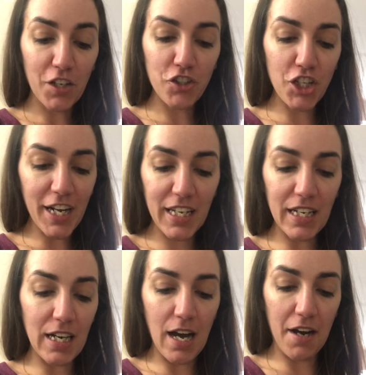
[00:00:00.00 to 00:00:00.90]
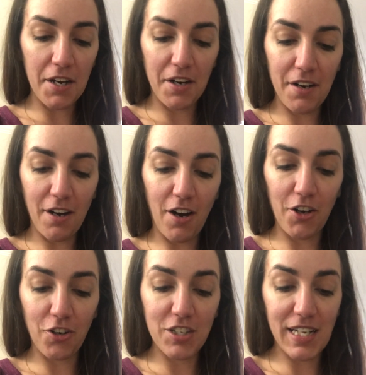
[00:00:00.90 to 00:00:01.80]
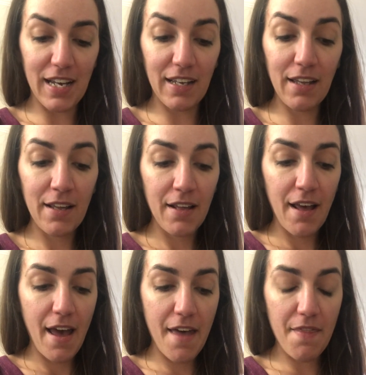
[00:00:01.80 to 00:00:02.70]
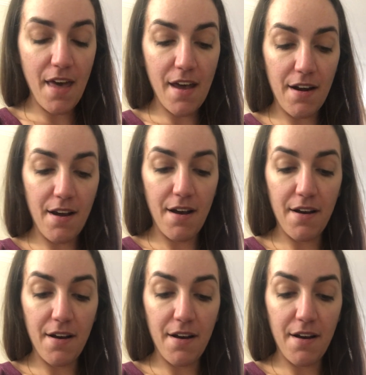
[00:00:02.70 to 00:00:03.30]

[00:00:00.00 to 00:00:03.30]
check in on our day, and then